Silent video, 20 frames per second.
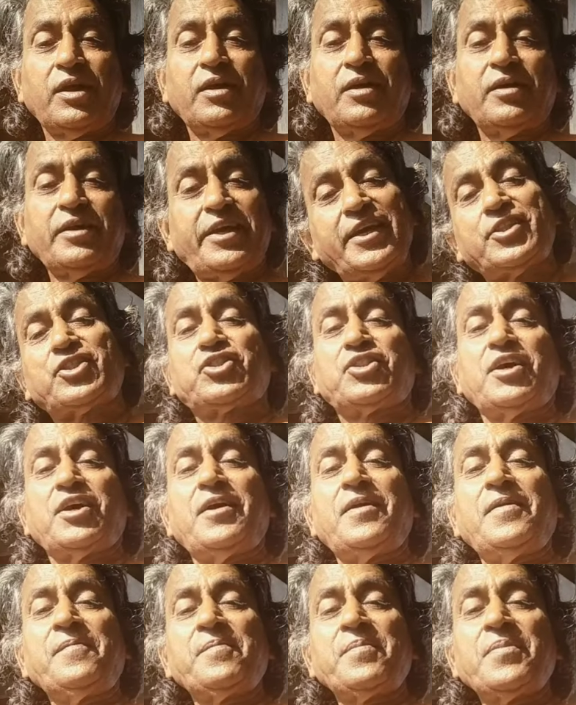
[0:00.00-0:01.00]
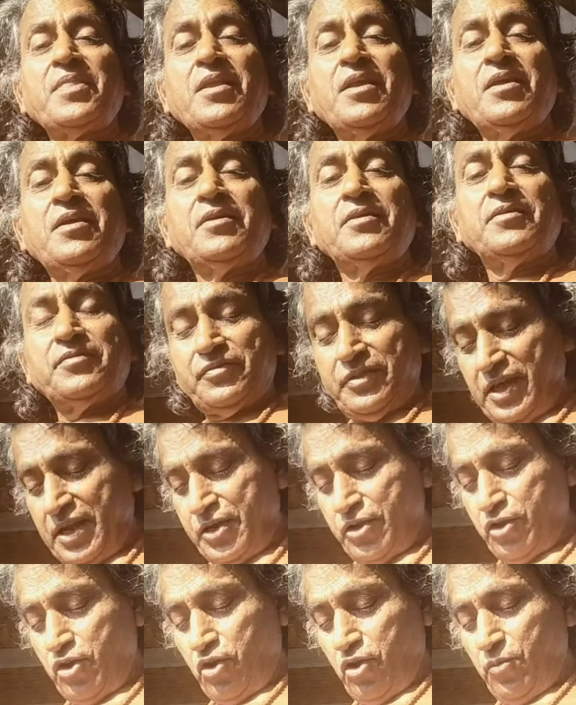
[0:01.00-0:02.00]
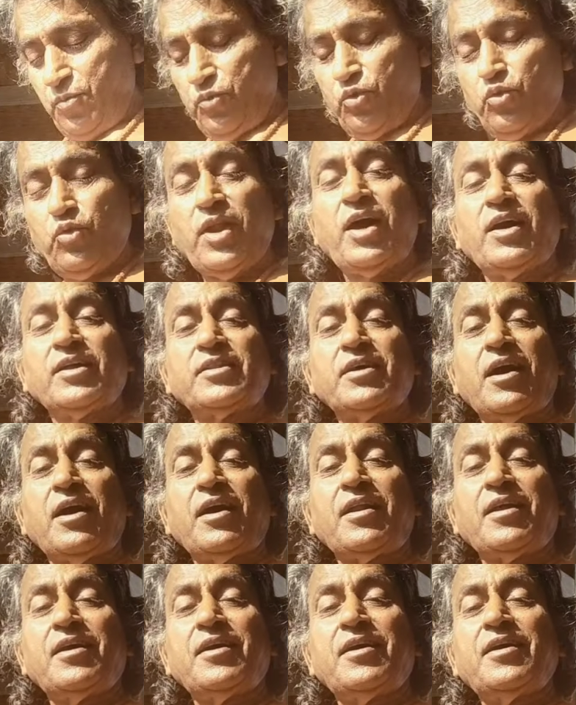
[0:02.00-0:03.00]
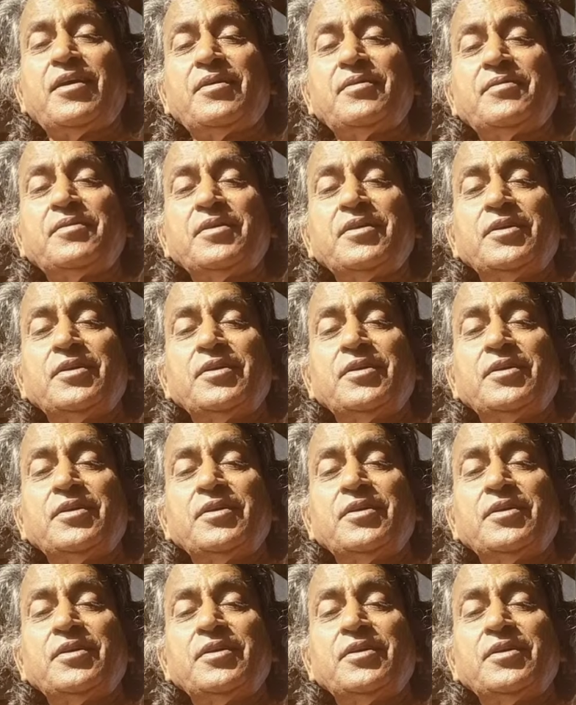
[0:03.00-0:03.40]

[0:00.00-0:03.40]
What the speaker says: ekta, then your mula dhara,